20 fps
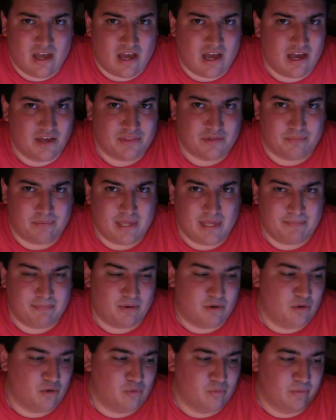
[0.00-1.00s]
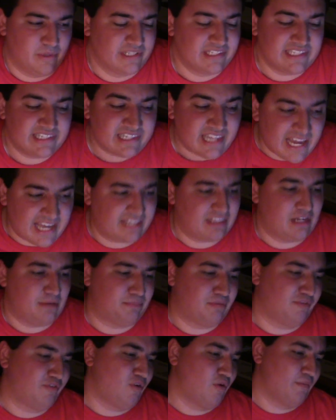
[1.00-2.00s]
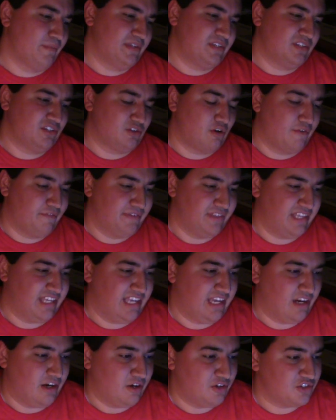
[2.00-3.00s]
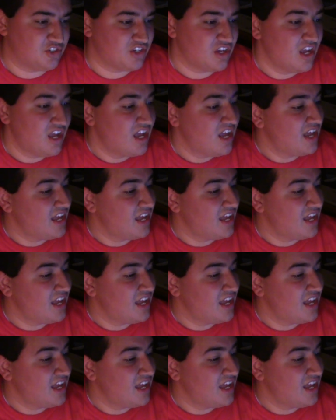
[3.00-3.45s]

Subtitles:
other people who really like their performances over the years.